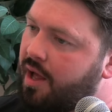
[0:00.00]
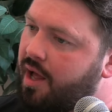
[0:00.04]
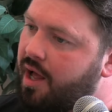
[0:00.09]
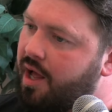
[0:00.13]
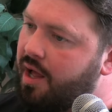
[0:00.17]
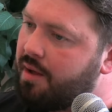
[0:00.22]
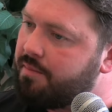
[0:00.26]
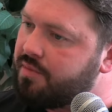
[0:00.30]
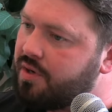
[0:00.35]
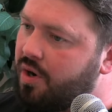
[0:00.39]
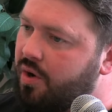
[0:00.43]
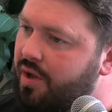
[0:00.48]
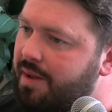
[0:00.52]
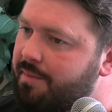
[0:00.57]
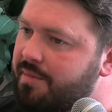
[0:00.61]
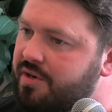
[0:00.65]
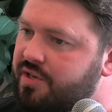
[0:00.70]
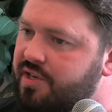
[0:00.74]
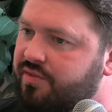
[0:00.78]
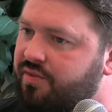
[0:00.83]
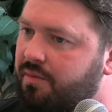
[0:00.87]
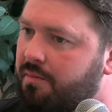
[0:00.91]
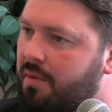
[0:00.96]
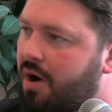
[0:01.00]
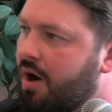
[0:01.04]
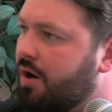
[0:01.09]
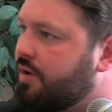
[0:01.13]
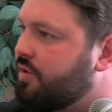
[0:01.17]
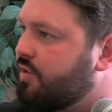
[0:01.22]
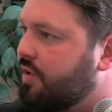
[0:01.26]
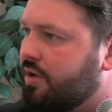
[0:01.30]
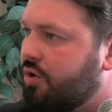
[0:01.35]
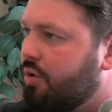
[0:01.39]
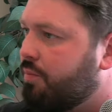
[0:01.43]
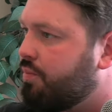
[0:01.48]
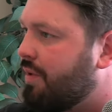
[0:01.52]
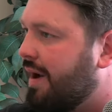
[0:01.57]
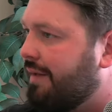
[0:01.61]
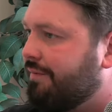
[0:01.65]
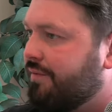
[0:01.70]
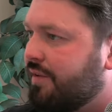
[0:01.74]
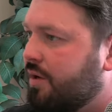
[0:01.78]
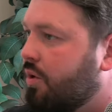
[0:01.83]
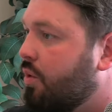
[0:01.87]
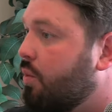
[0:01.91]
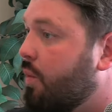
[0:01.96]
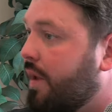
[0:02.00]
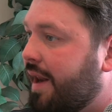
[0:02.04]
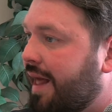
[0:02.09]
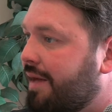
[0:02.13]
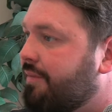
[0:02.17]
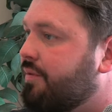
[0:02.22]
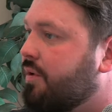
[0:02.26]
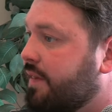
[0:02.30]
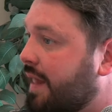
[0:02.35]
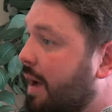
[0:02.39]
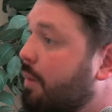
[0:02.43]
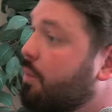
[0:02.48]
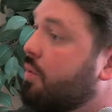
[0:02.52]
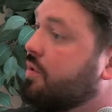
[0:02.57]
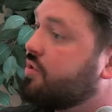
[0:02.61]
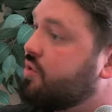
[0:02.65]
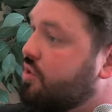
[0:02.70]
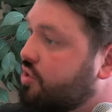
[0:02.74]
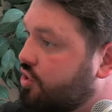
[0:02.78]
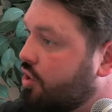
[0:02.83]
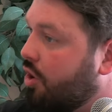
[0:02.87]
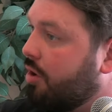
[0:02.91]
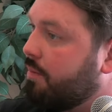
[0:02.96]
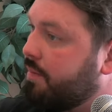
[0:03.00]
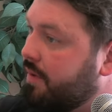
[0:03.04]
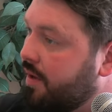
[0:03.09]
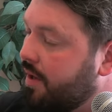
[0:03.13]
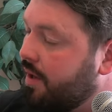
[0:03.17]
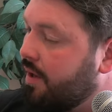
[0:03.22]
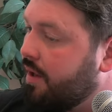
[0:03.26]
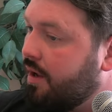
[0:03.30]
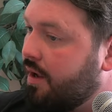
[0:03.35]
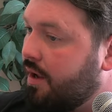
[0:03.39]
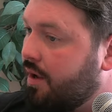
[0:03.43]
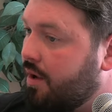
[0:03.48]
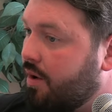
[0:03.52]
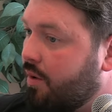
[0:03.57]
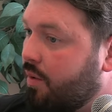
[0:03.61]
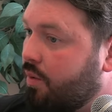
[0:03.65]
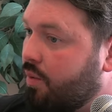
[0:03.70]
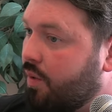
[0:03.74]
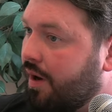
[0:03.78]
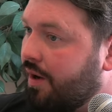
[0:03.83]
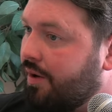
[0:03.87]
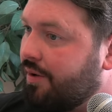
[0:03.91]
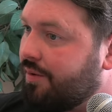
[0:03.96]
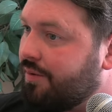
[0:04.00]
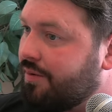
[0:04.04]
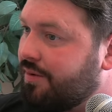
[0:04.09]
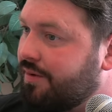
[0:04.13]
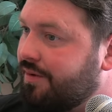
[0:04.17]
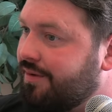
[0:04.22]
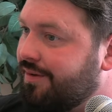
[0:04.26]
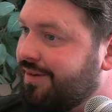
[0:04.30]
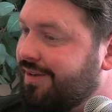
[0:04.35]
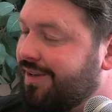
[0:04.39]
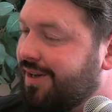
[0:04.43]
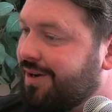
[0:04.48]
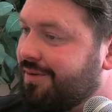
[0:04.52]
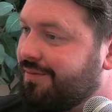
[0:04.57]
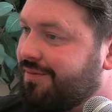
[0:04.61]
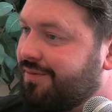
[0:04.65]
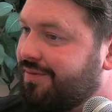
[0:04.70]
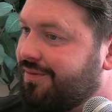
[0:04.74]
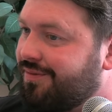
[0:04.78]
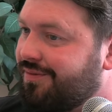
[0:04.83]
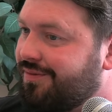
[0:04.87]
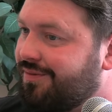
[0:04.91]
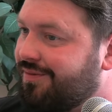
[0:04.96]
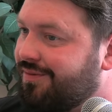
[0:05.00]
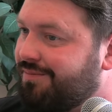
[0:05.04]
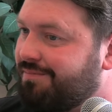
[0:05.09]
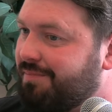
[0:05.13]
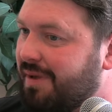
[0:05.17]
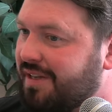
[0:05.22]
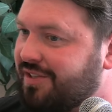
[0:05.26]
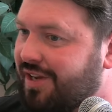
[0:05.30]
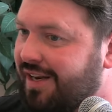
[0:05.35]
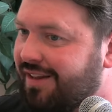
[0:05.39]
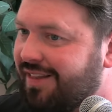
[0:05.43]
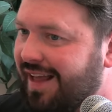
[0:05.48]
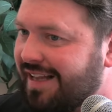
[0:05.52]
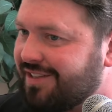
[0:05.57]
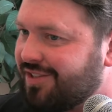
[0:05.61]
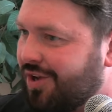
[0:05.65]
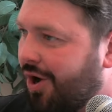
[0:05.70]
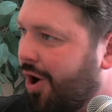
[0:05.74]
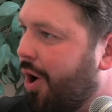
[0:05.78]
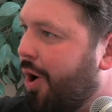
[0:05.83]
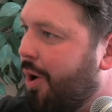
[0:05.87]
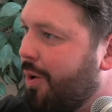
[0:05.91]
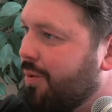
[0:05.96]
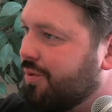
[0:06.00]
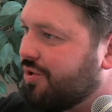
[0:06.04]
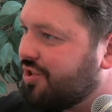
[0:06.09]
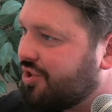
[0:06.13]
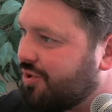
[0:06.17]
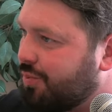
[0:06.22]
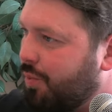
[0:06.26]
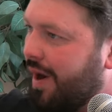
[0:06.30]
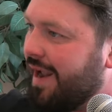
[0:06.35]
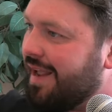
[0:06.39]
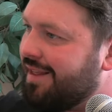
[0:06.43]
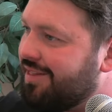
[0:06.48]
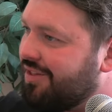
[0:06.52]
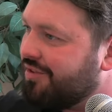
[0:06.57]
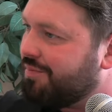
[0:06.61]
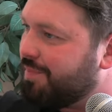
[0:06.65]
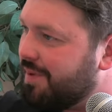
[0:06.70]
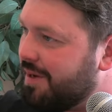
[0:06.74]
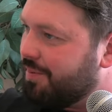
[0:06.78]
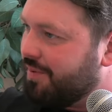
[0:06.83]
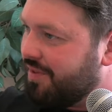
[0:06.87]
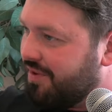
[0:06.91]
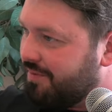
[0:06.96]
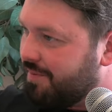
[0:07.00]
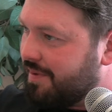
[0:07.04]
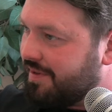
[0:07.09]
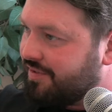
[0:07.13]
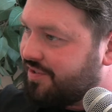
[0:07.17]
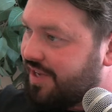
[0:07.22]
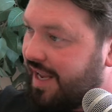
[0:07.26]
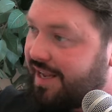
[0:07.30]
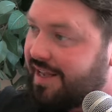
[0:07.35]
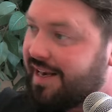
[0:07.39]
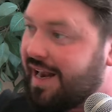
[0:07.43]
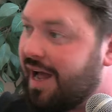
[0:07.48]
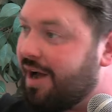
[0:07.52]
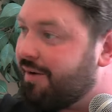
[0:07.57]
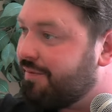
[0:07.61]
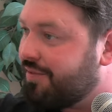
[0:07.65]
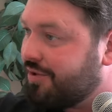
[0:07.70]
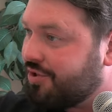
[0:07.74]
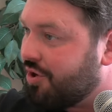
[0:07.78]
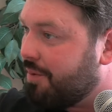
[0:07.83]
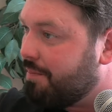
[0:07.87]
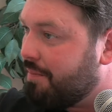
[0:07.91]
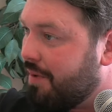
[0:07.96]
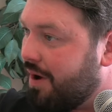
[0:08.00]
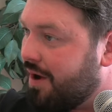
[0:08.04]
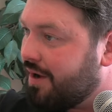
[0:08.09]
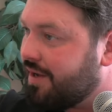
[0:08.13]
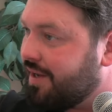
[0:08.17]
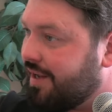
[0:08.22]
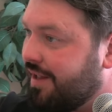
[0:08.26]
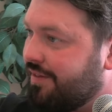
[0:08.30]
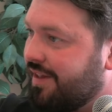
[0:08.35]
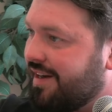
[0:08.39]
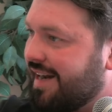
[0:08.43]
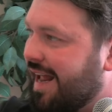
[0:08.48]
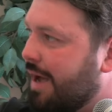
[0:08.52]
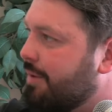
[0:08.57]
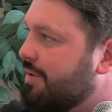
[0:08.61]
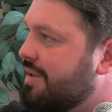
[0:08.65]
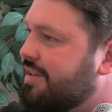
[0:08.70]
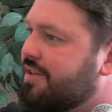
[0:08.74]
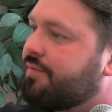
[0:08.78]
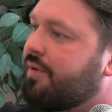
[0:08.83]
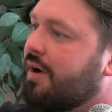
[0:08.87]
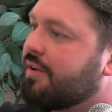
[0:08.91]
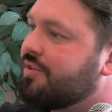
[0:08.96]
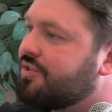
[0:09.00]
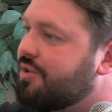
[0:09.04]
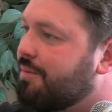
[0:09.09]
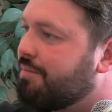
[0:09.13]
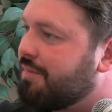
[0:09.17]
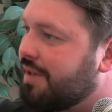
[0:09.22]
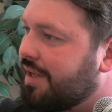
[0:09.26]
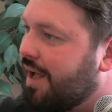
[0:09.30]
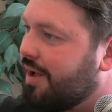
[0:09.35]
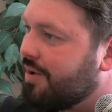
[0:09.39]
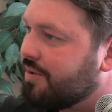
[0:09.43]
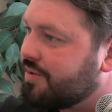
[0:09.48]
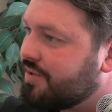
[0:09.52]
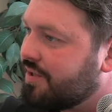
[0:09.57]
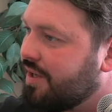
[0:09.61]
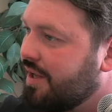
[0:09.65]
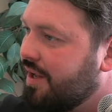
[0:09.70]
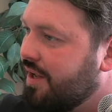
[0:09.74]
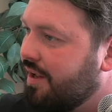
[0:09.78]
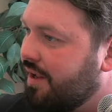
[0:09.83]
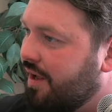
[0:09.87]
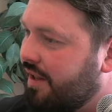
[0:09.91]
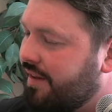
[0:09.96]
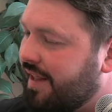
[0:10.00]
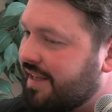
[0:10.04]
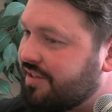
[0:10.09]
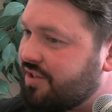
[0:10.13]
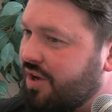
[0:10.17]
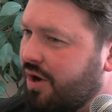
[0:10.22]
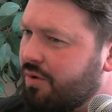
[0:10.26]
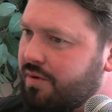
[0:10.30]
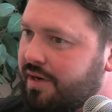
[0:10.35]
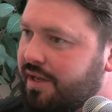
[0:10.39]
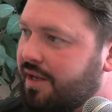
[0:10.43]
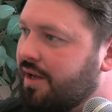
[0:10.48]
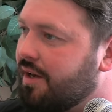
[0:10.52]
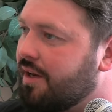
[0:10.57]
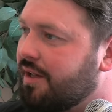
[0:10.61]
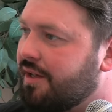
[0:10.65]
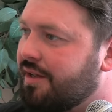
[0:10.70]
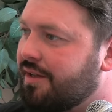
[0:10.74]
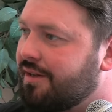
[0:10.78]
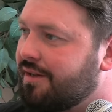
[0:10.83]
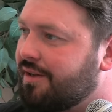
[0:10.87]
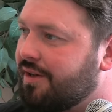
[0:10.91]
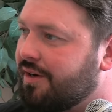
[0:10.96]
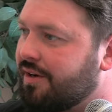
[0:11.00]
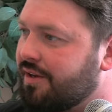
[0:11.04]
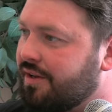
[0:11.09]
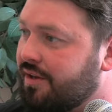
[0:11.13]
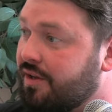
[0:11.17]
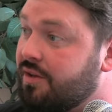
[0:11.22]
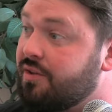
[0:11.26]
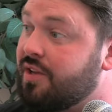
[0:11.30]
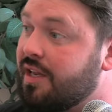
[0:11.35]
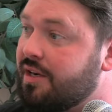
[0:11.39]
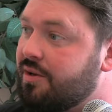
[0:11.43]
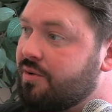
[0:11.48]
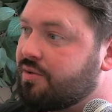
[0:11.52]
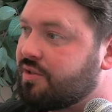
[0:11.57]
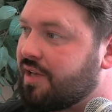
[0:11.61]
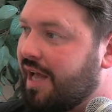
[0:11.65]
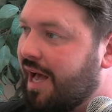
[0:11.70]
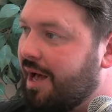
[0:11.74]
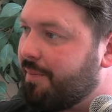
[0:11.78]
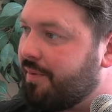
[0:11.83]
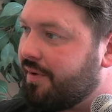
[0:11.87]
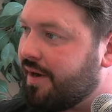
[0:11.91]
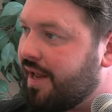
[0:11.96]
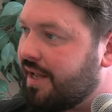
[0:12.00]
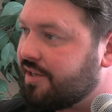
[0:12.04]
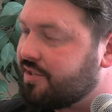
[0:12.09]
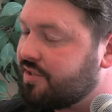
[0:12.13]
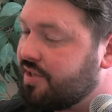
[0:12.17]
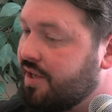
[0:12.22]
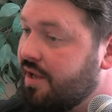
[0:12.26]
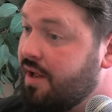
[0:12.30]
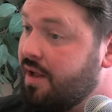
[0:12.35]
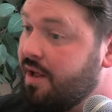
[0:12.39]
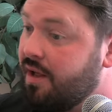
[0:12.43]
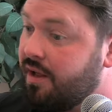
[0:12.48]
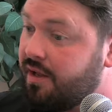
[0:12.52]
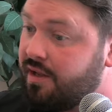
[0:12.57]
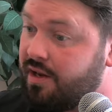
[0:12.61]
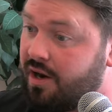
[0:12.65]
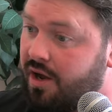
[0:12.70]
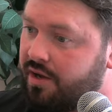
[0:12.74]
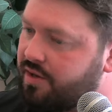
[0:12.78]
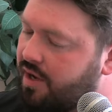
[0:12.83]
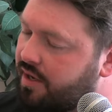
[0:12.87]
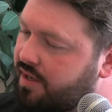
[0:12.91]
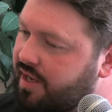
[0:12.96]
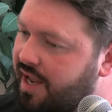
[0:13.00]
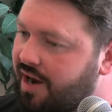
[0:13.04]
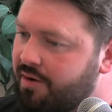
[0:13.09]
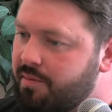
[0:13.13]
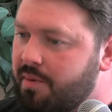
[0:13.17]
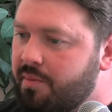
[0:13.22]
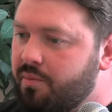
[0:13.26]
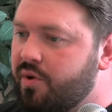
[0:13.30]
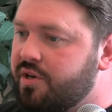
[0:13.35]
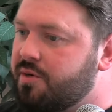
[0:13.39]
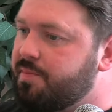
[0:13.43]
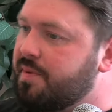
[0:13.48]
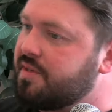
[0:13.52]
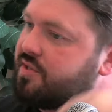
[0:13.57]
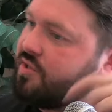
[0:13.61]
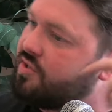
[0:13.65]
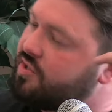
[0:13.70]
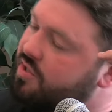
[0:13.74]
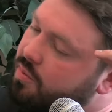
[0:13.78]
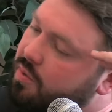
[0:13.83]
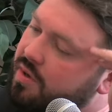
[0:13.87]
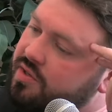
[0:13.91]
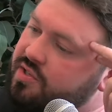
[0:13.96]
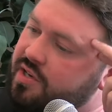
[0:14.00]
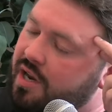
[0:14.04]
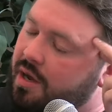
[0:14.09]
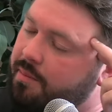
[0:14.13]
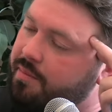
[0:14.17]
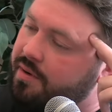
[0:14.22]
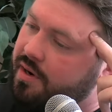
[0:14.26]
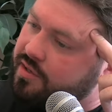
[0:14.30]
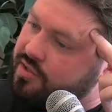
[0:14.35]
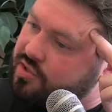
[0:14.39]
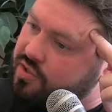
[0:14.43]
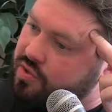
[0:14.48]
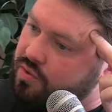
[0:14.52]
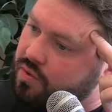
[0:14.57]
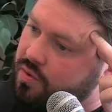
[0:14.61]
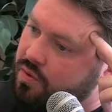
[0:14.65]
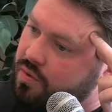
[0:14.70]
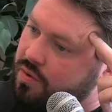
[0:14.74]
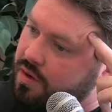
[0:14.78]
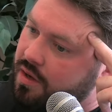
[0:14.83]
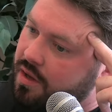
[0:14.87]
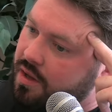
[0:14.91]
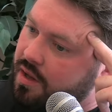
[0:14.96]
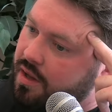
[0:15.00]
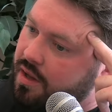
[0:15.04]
um, you know images for marketing or branding or whatever and that was a job well you know basically that's a whole swathe of people that have been taken out of the job market that now need to find something else and that's only going to kind of continue to happen as you know I, I, can't remember which business it was now but i saw